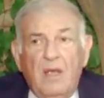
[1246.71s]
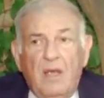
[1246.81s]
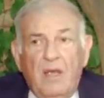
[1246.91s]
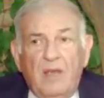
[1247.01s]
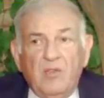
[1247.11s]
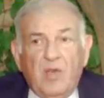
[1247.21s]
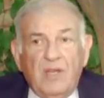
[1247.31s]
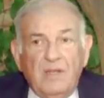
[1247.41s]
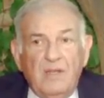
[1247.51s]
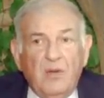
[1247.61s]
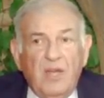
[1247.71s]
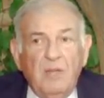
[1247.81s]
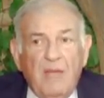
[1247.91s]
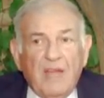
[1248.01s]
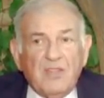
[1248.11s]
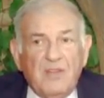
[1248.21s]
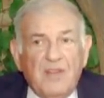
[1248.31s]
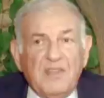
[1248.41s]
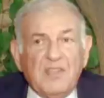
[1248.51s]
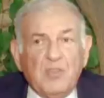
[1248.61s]
You can imagine
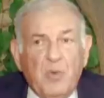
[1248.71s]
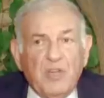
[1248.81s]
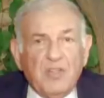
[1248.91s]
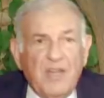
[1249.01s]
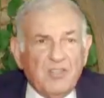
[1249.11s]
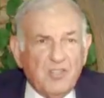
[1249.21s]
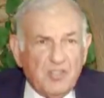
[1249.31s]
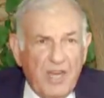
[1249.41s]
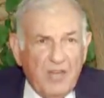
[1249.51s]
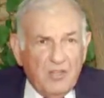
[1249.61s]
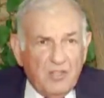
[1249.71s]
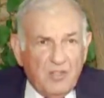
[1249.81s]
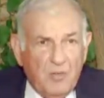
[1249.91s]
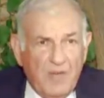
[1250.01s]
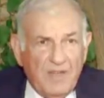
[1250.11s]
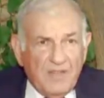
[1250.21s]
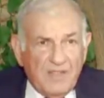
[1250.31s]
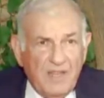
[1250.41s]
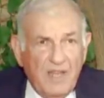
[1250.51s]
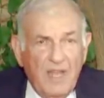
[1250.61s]
that the situation has changed
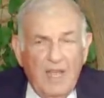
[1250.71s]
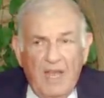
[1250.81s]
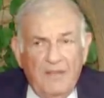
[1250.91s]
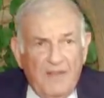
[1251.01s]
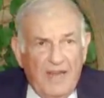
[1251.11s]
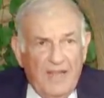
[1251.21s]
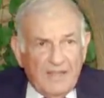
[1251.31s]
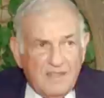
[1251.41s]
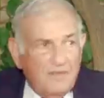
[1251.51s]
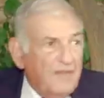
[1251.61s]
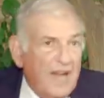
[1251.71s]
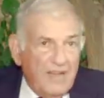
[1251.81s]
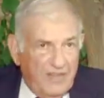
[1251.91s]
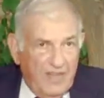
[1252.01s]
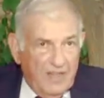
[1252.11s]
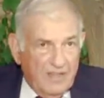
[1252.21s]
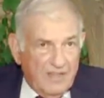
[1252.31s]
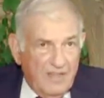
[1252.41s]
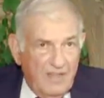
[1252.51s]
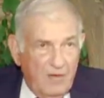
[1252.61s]
tremendously in the last 5
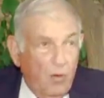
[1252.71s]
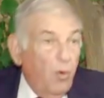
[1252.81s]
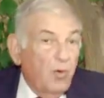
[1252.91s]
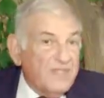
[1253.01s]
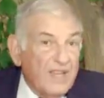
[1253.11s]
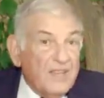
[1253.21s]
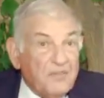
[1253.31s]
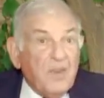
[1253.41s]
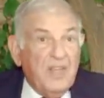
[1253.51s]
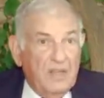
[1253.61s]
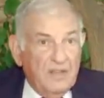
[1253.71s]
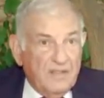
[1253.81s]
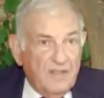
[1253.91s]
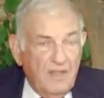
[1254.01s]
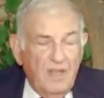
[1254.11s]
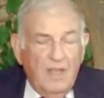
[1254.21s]
years, or say 3 years.